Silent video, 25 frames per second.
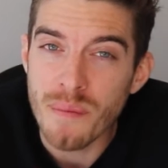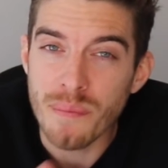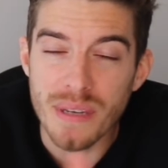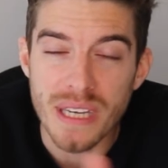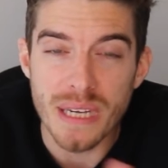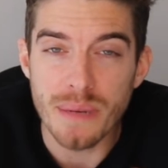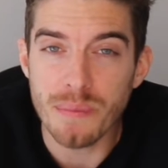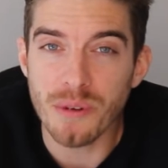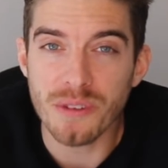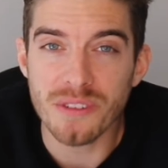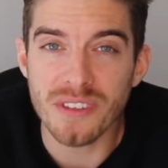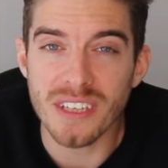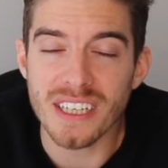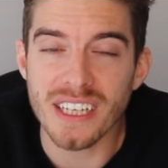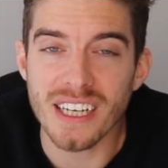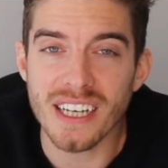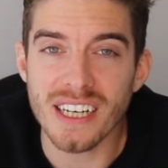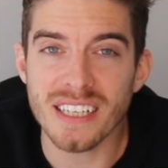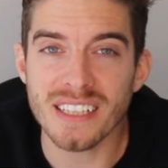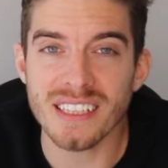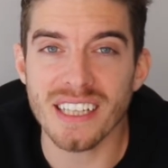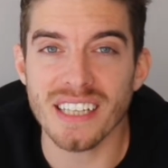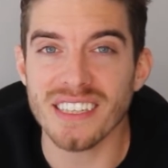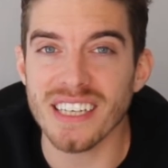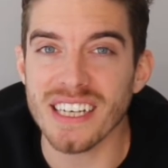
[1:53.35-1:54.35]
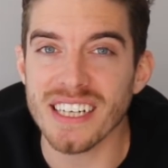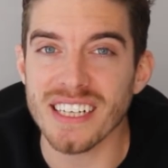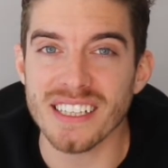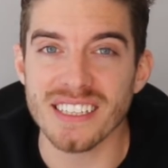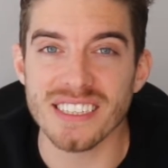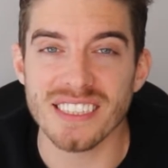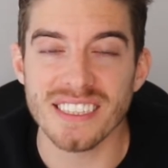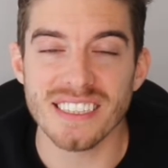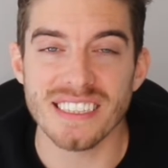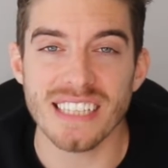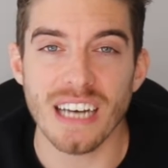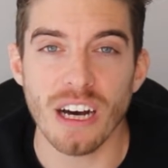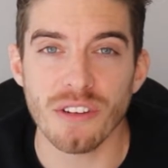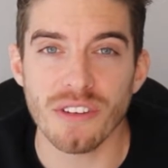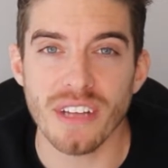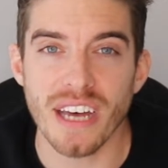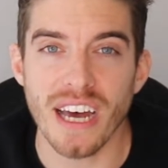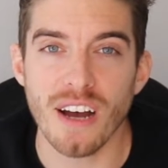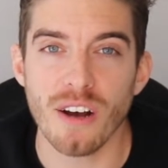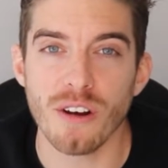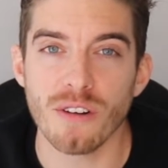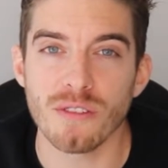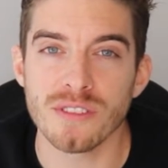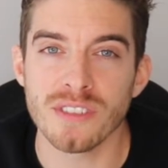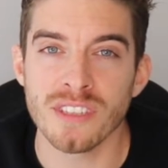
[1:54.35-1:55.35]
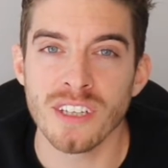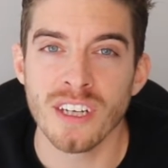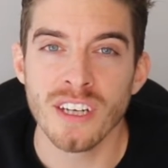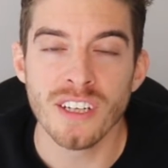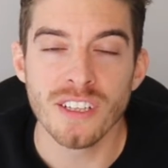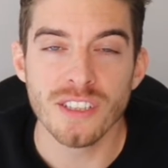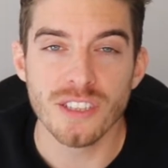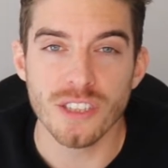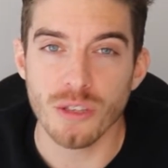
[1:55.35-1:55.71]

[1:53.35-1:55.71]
people thinking that they can sell the house